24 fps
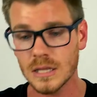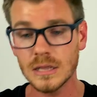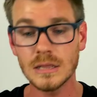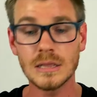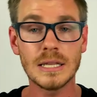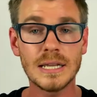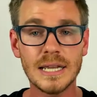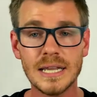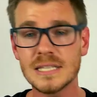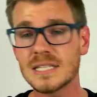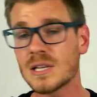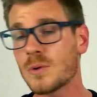
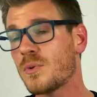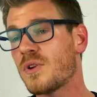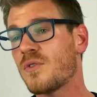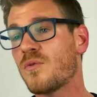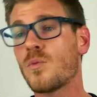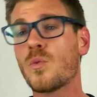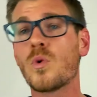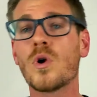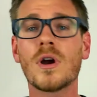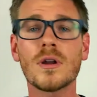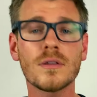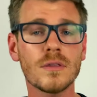leads that we've
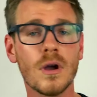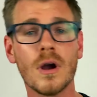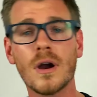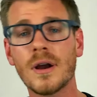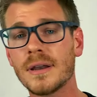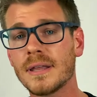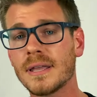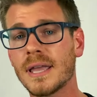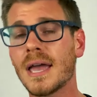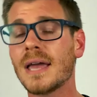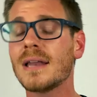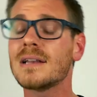worked hard
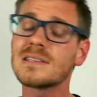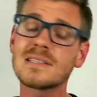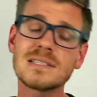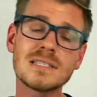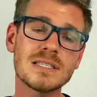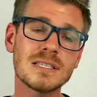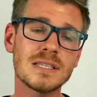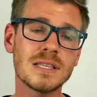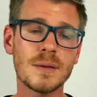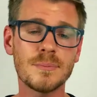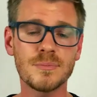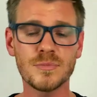to get,
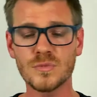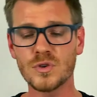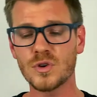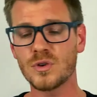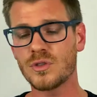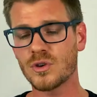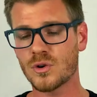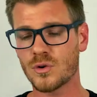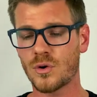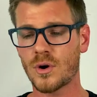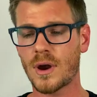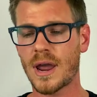slip through
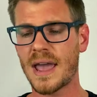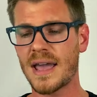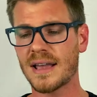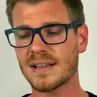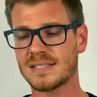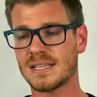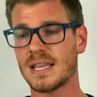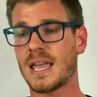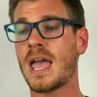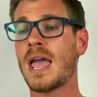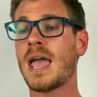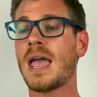the
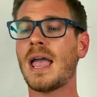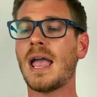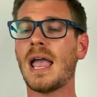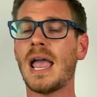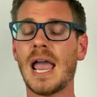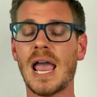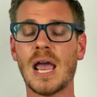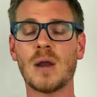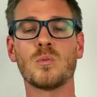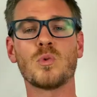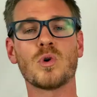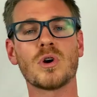cracks
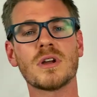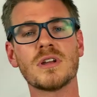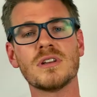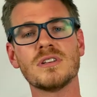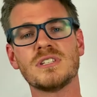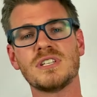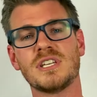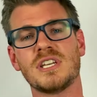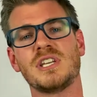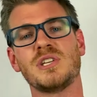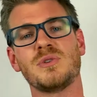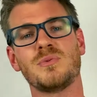and we're
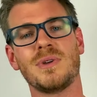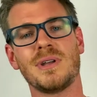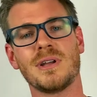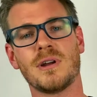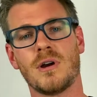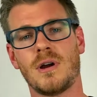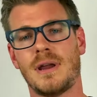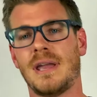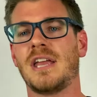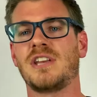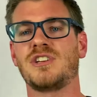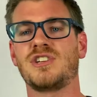continuing
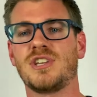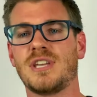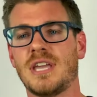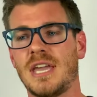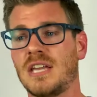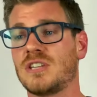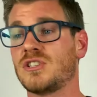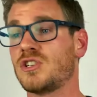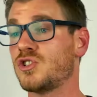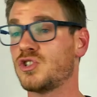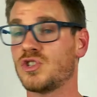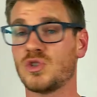our education.